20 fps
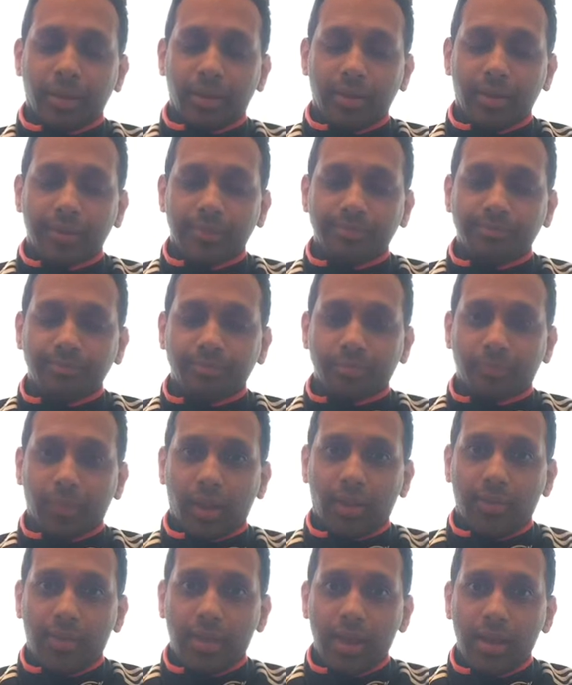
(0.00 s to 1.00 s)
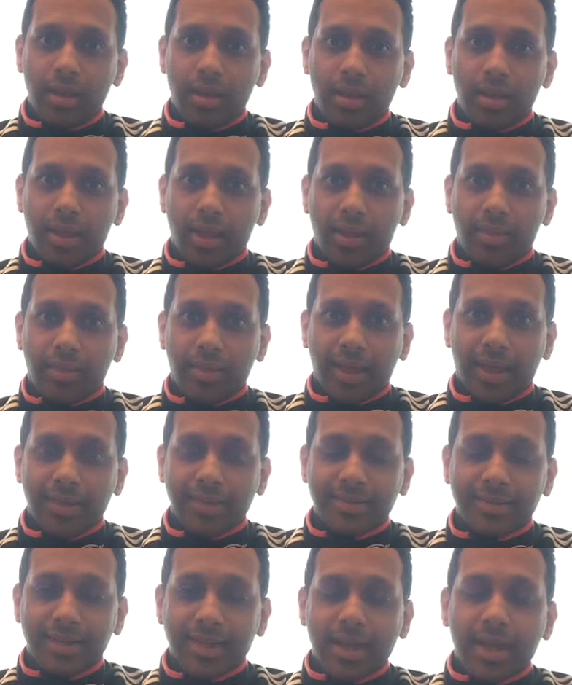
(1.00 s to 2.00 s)
And then
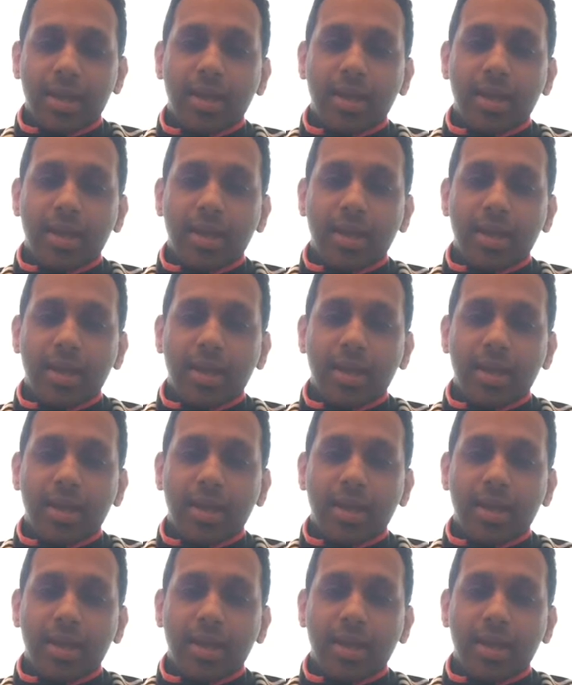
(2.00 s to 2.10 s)
that